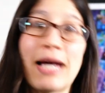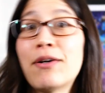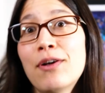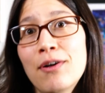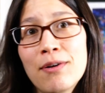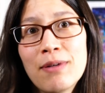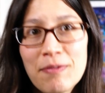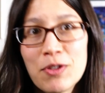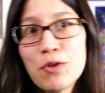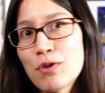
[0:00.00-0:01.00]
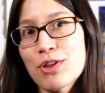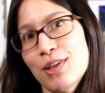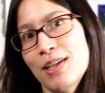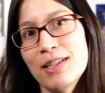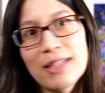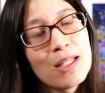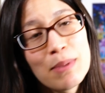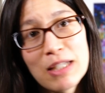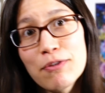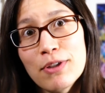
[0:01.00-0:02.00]
I don't know if the new version is going to
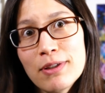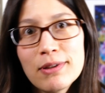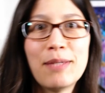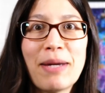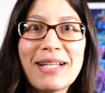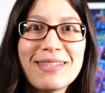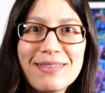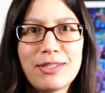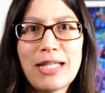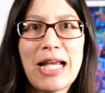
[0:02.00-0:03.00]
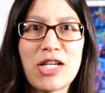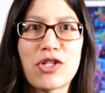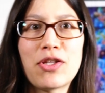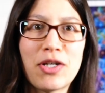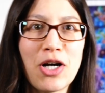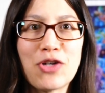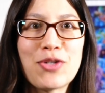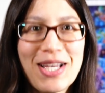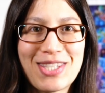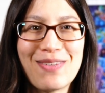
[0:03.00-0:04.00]
be different. It might change the
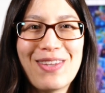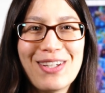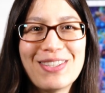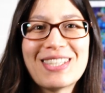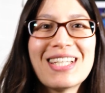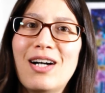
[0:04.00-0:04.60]
contrast of those.